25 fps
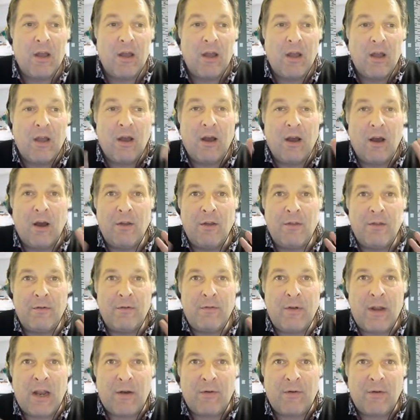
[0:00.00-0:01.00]
other
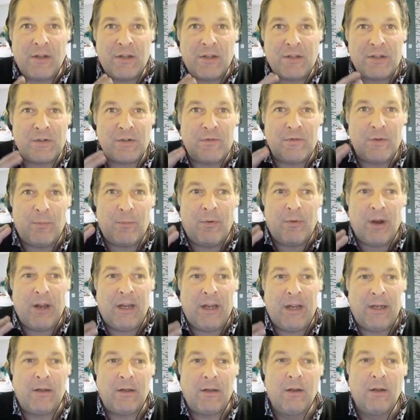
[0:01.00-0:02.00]
areas of the
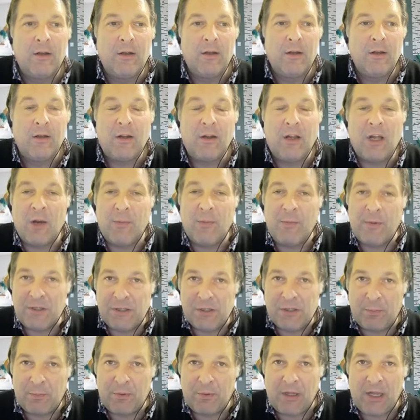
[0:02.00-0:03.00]
brain come into
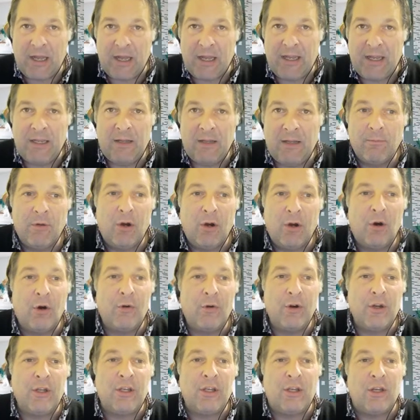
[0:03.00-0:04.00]
play or are
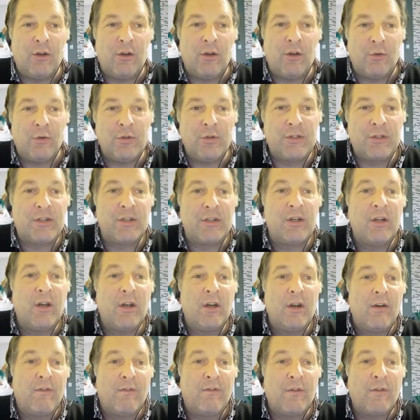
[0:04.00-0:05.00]
used
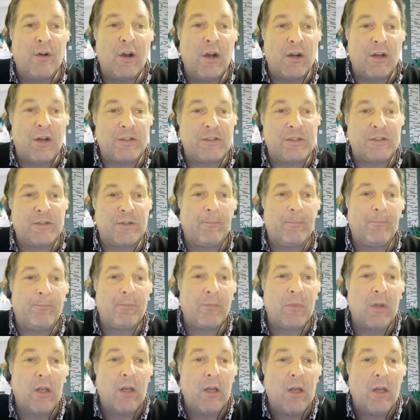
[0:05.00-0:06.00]
first.
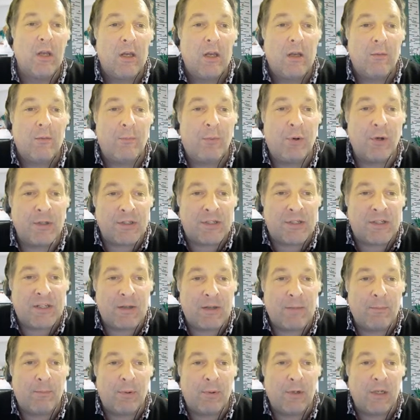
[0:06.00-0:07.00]
Put
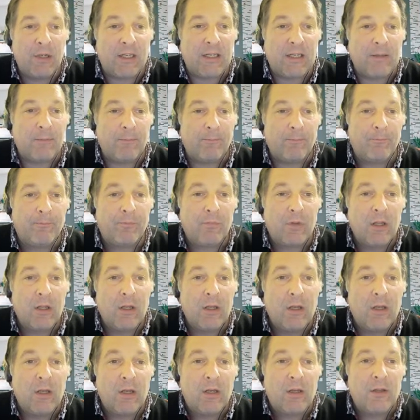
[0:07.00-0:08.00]
simply,
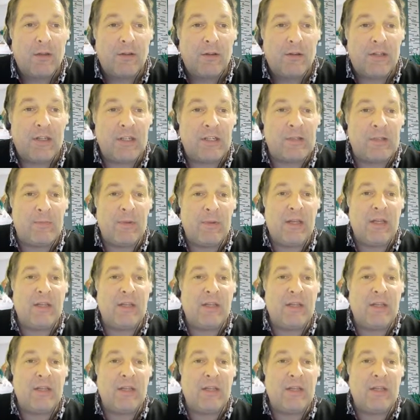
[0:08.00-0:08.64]
this means